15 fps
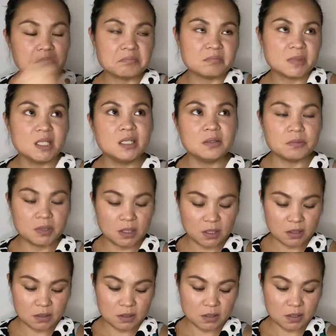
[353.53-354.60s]
anyway,
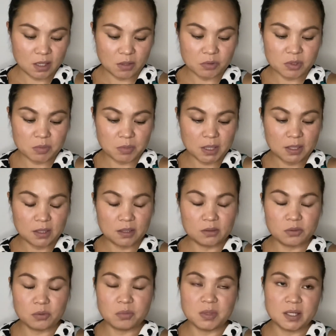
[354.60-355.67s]
I was planning
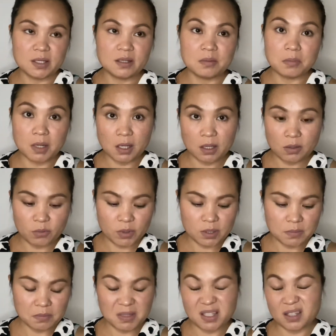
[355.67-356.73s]
to buy the black
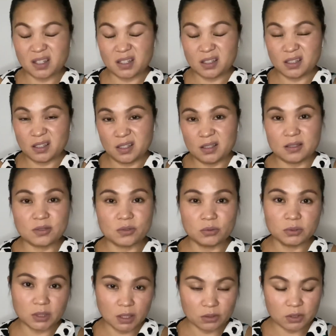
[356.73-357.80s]
one, but it's
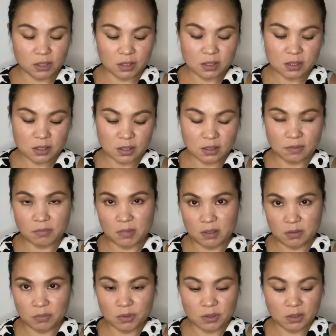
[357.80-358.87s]
sold out and it's not
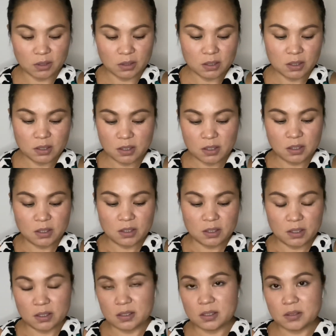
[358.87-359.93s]
available.
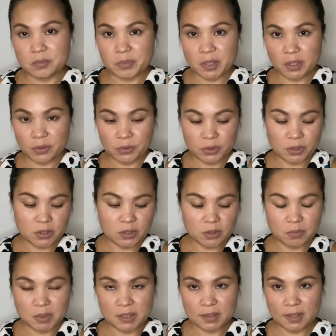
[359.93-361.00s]
It's in pre-order,
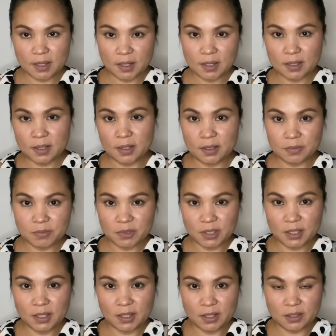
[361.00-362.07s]
but I'm
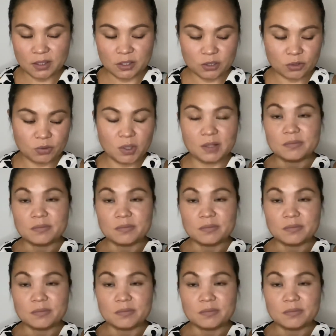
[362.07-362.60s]
really eager to have